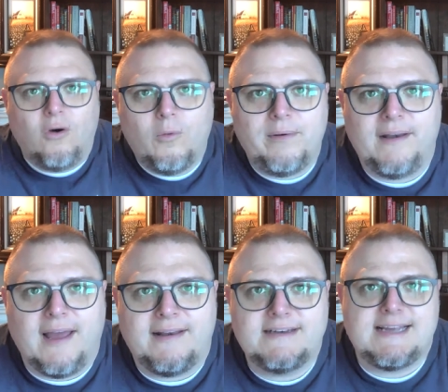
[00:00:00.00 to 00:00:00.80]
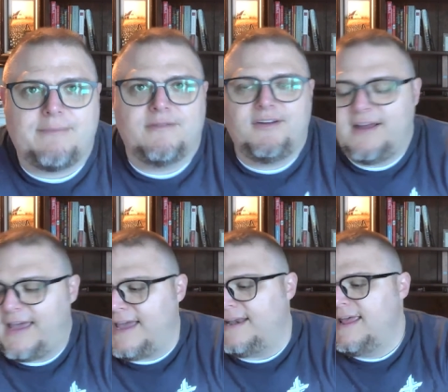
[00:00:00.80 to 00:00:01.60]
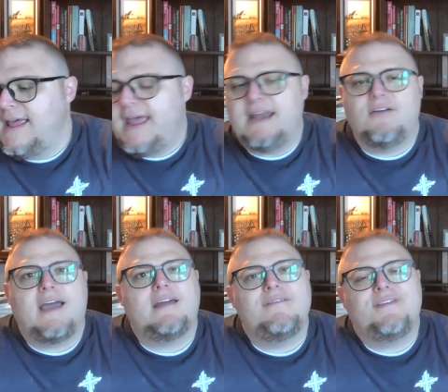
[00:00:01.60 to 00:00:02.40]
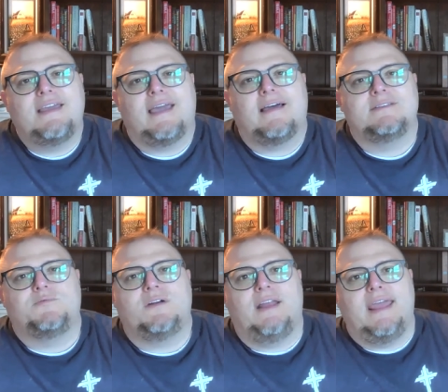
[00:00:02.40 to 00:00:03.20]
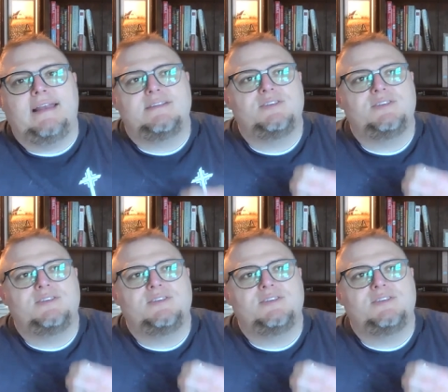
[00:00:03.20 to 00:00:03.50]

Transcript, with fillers: open on the top of your head, and you're not going to forget God's word. And